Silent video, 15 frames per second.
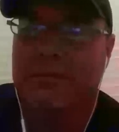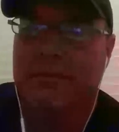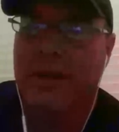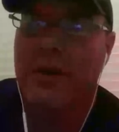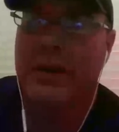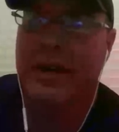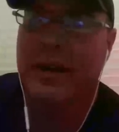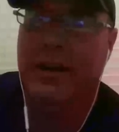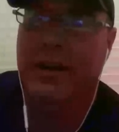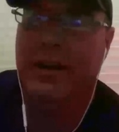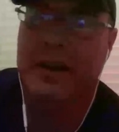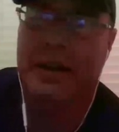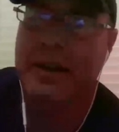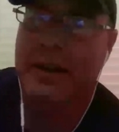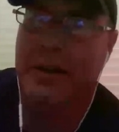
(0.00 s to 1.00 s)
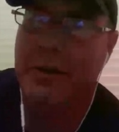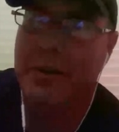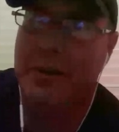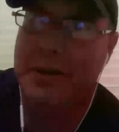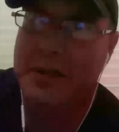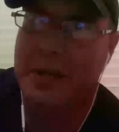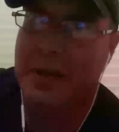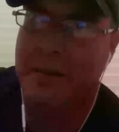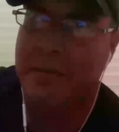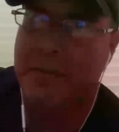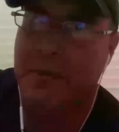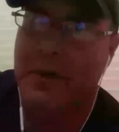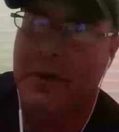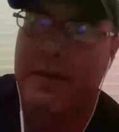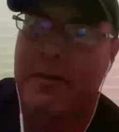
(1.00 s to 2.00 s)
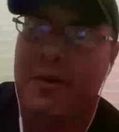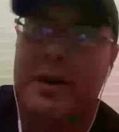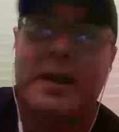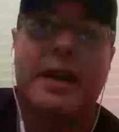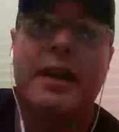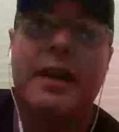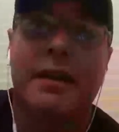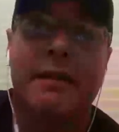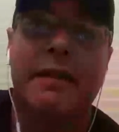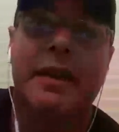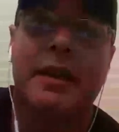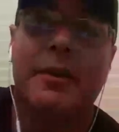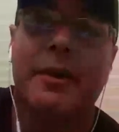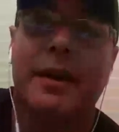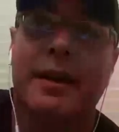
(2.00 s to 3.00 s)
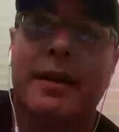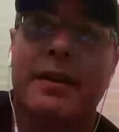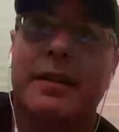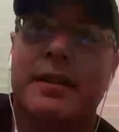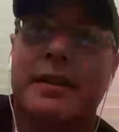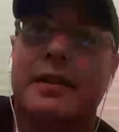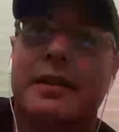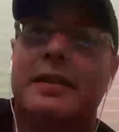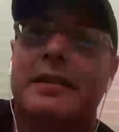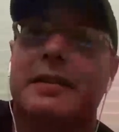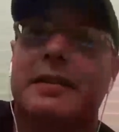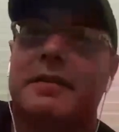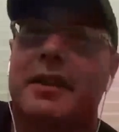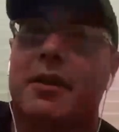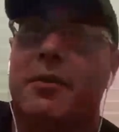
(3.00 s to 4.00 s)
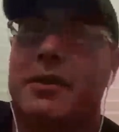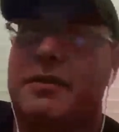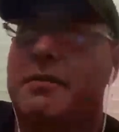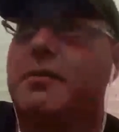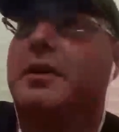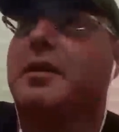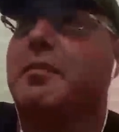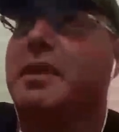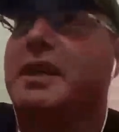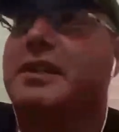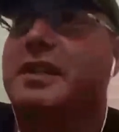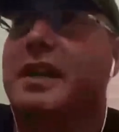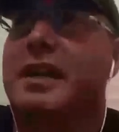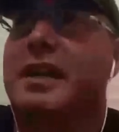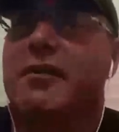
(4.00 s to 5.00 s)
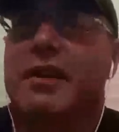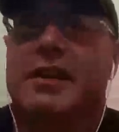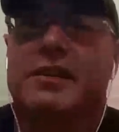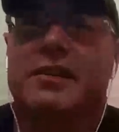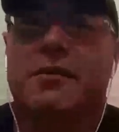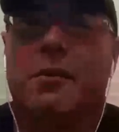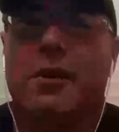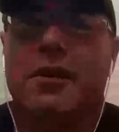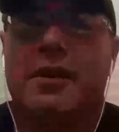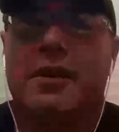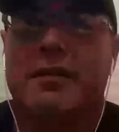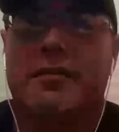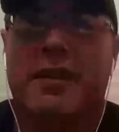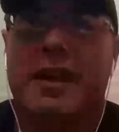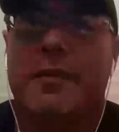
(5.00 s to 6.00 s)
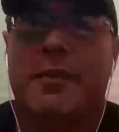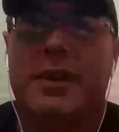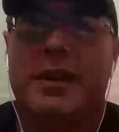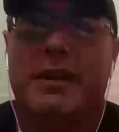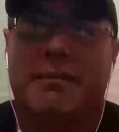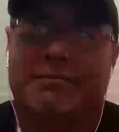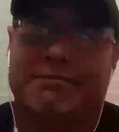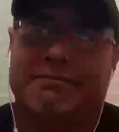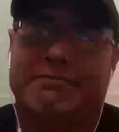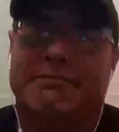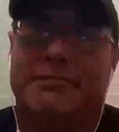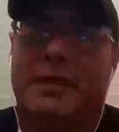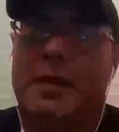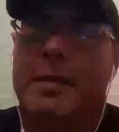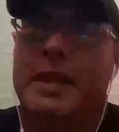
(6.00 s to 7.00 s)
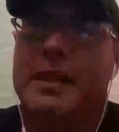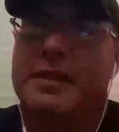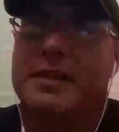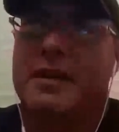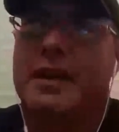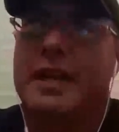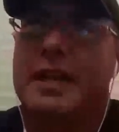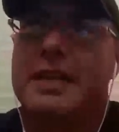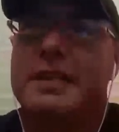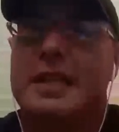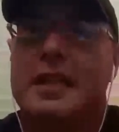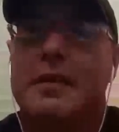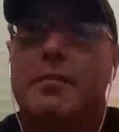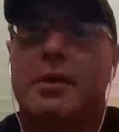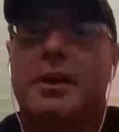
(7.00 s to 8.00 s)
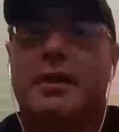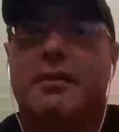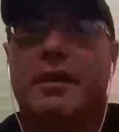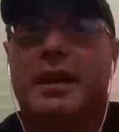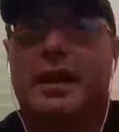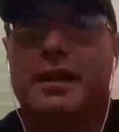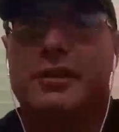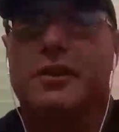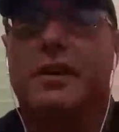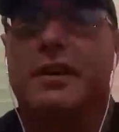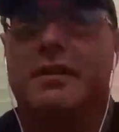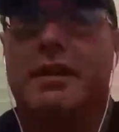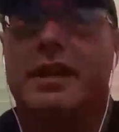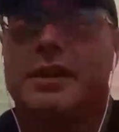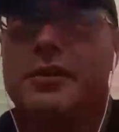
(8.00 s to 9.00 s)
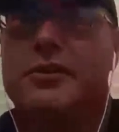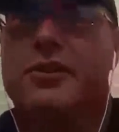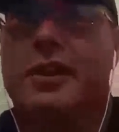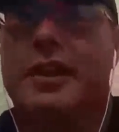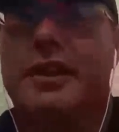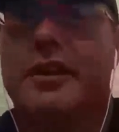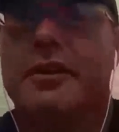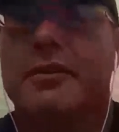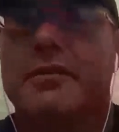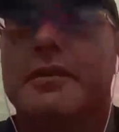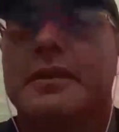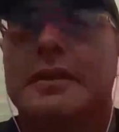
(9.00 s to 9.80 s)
Oh yeah, I go all the time. Whenever I can, anyway. You know, with a big snake collection, work and family. I mean, it's not easy, but like I do try to go.